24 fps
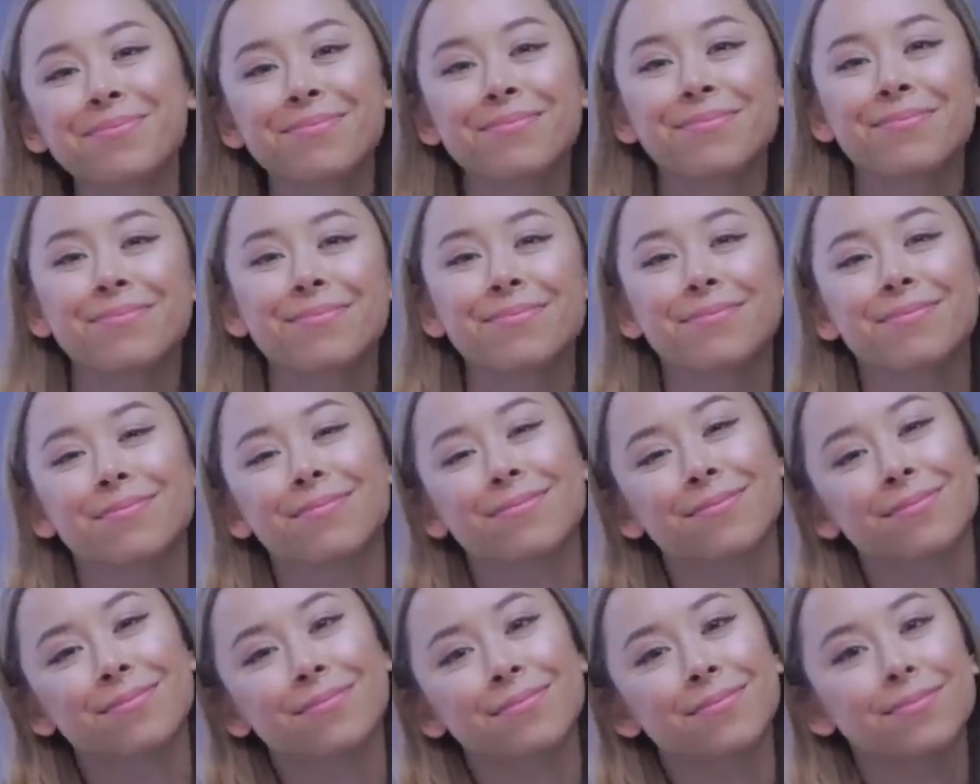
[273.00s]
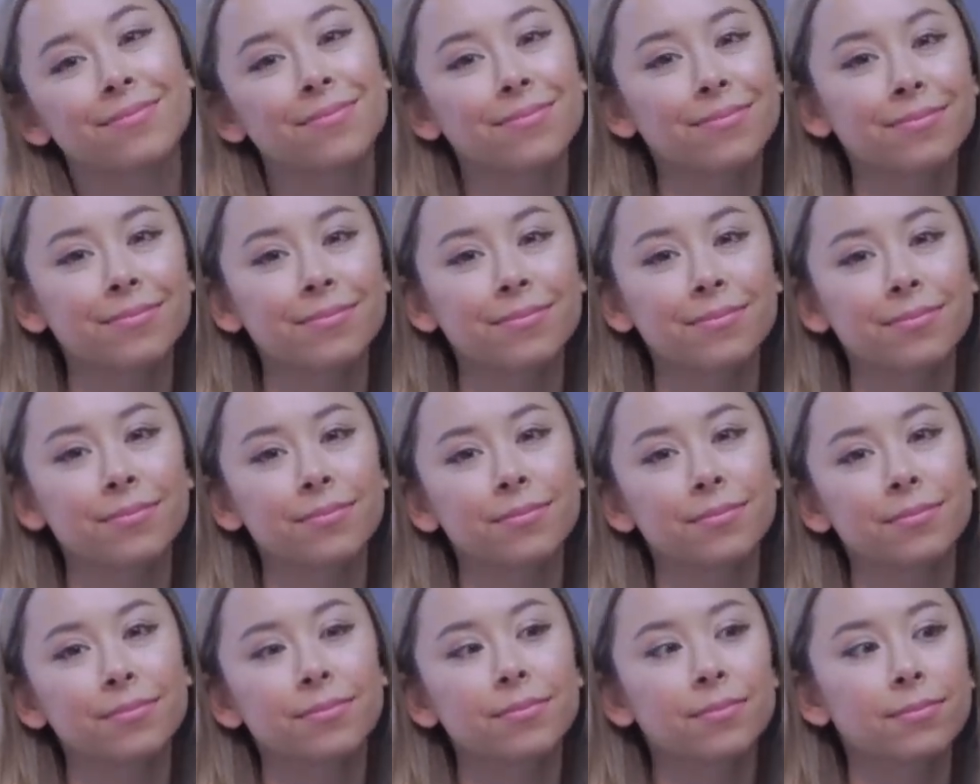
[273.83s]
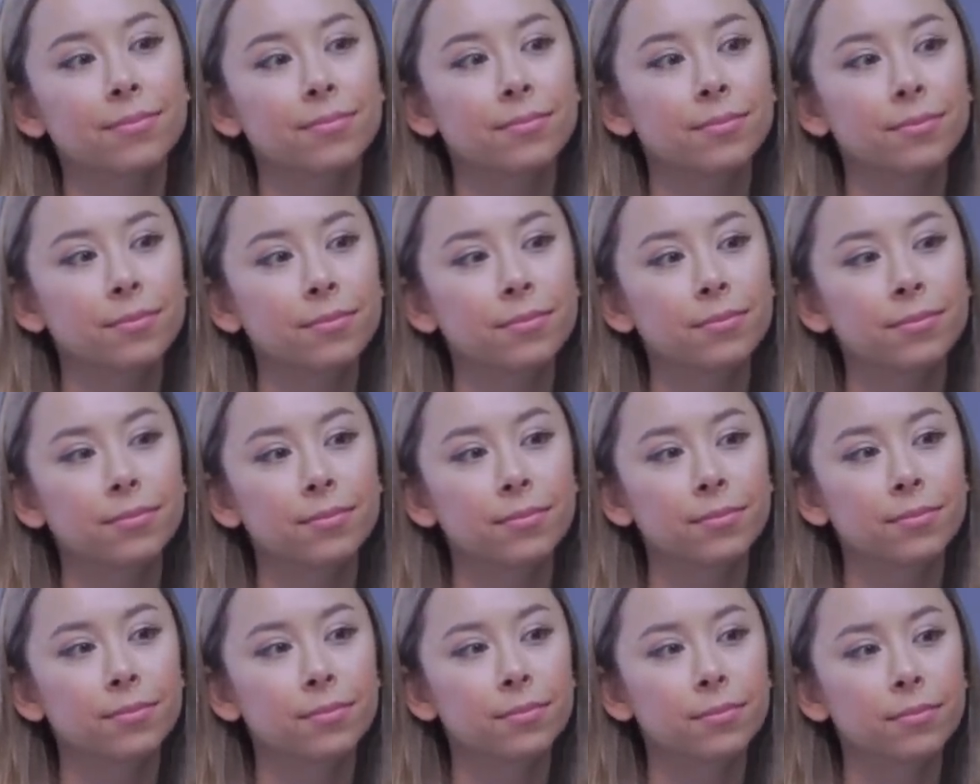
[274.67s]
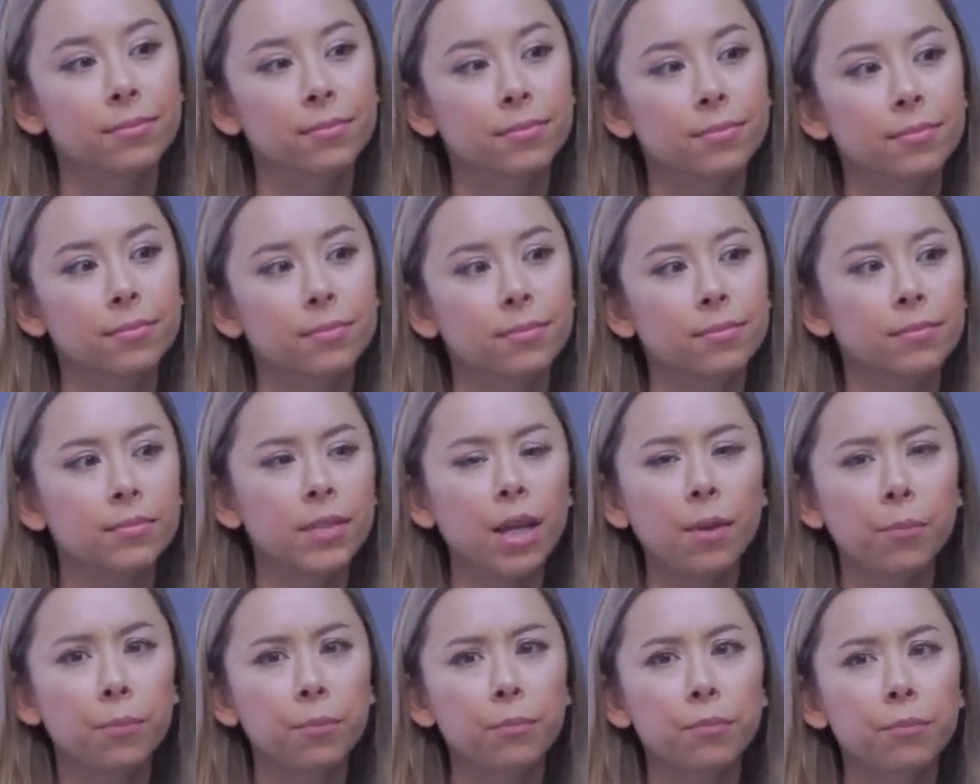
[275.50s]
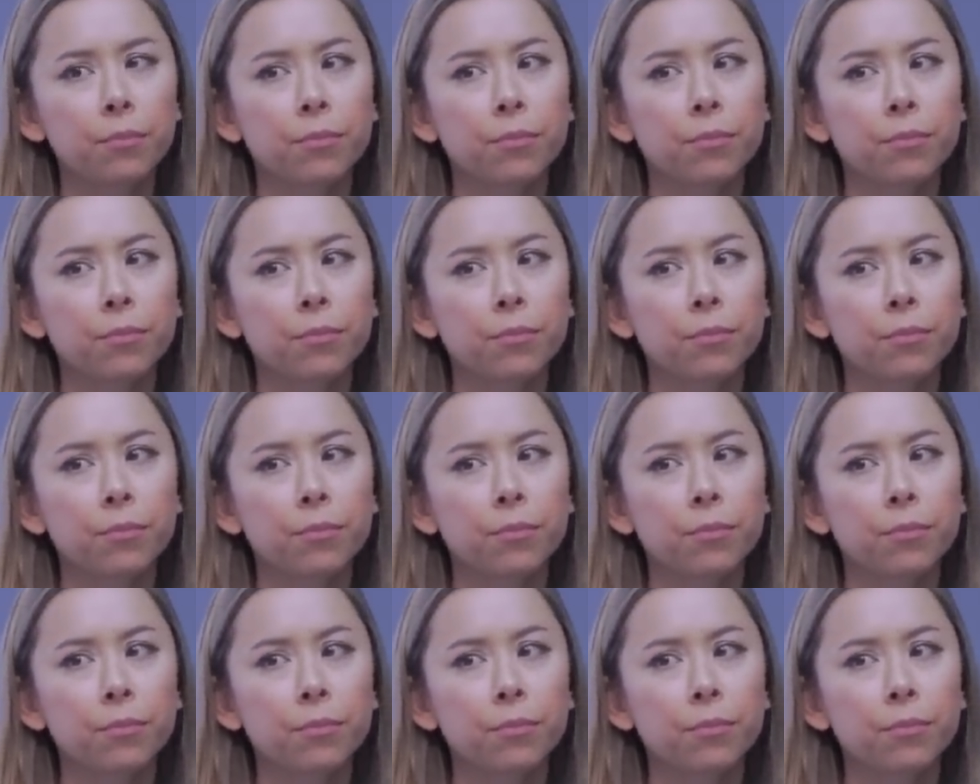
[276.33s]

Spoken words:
This person isn't speaking.